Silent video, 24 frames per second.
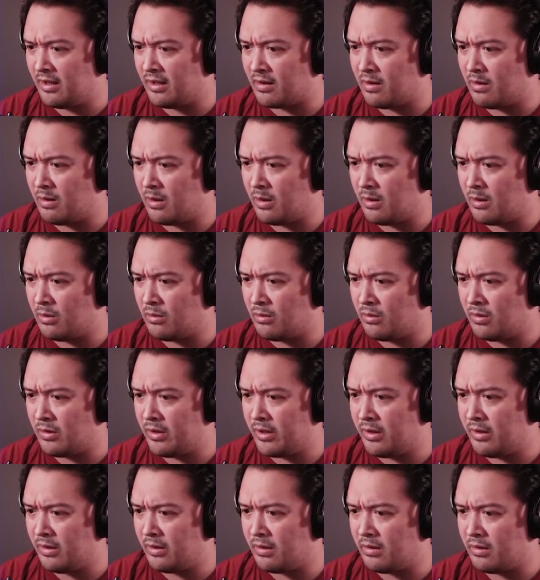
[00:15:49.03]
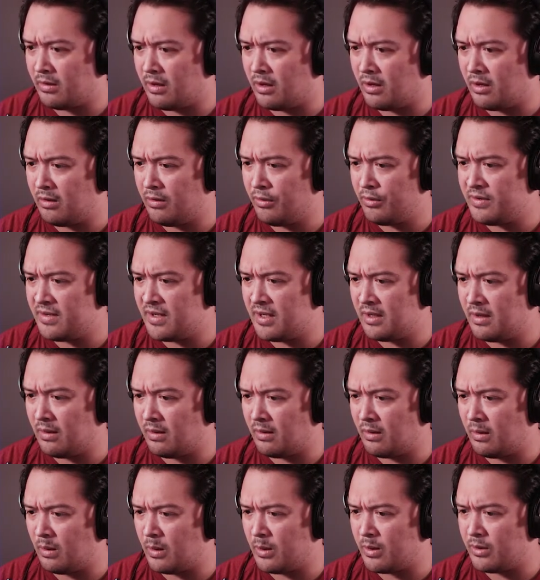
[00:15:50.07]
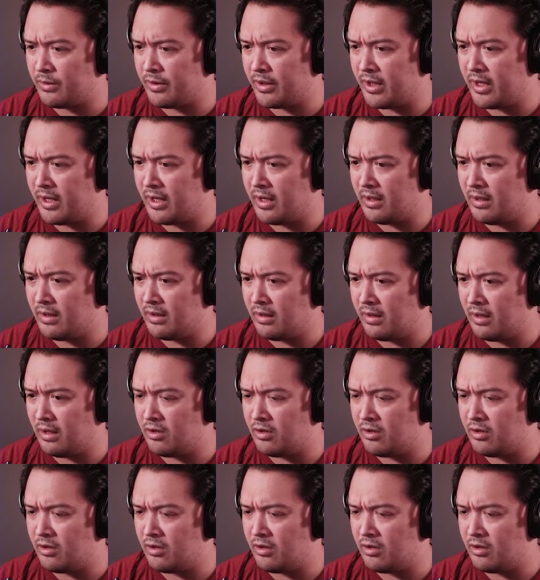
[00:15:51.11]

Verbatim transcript: the carotid artery